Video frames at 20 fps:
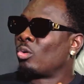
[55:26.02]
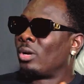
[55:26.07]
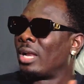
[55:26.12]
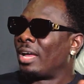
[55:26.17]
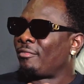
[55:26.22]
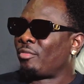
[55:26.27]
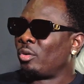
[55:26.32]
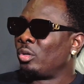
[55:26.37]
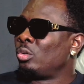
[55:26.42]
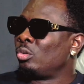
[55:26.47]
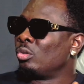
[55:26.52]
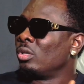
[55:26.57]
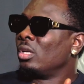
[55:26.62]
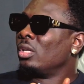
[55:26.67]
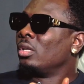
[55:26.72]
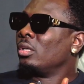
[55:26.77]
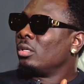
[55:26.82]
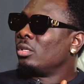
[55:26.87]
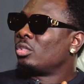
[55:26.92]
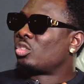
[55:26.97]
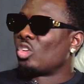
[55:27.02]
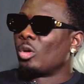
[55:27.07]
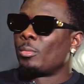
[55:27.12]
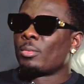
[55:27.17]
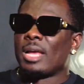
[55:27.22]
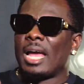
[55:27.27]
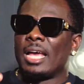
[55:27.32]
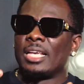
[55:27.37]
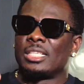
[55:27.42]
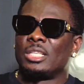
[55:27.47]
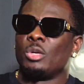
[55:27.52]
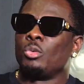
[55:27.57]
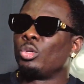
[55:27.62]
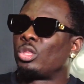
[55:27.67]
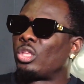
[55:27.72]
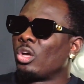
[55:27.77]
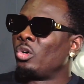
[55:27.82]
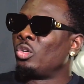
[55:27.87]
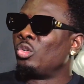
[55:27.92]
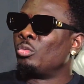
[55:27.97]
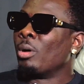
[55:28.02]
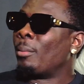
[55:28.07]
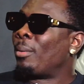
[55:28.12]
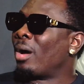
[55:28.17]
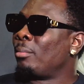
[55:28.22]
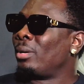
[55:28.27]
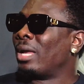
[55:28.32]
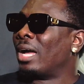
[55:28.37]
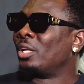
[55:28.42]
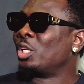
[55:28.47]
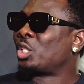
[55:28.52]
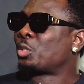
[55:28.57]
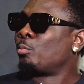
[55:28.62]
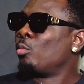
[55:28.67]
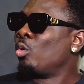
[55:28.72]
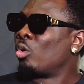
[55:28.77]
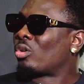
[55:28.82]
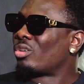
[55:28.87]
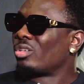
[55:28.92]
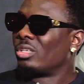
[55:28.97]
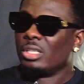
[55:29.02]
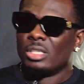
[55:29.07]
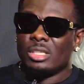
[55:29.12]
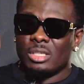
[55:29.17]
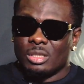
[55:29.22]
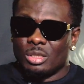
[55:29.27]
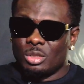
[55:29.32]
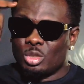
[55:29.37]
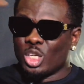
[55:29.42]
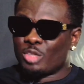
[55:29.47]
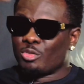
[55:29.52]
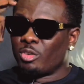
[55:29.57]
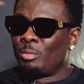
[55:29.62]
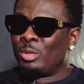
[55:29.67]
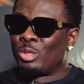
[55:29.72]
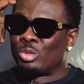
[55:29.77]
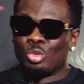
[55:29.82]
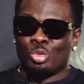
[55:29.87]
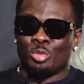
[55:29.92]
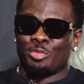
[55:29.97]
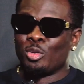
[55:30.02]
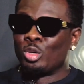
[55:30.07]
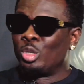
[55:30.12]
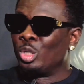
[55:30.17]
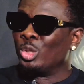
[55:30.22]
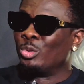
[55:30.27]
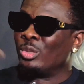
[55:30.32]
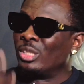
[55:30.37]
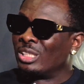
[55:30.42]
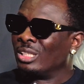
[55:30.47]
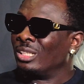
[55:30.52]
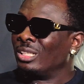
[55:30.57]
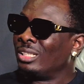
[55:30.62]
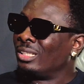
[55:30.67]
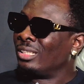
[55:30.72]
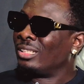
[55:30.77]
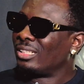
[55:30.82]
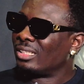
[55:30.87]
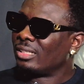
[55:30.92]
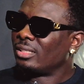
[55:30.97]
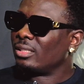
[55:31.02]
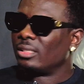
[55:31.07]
lie for you. Some guys, they will tell you, Baba, me, I dey smoke just for me to follow you reason.